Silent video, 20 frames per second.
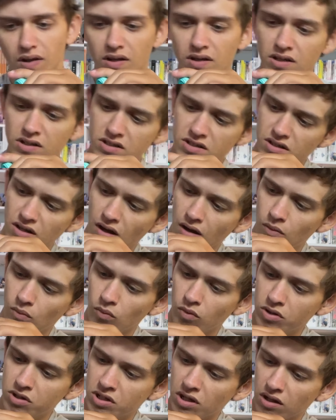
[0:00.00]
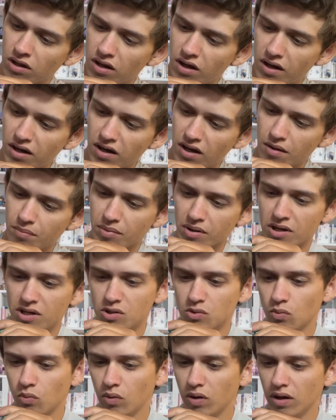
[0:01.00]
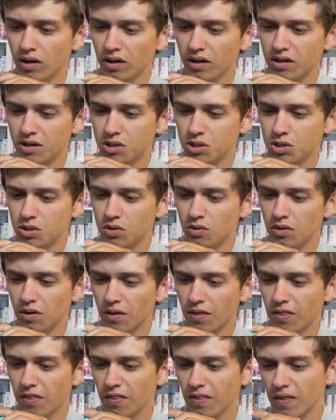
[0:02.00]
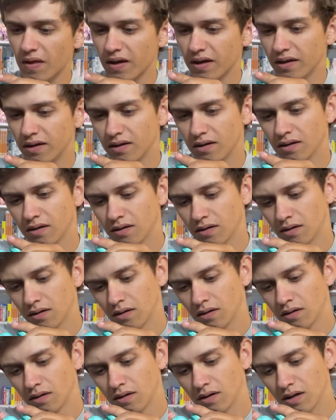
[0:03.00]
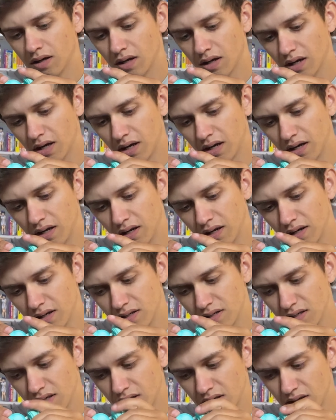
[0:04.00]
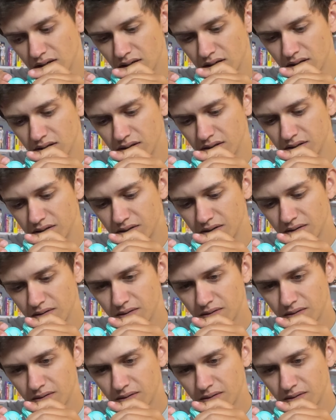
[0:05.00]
It does not want to line up as well as you'd think. And it is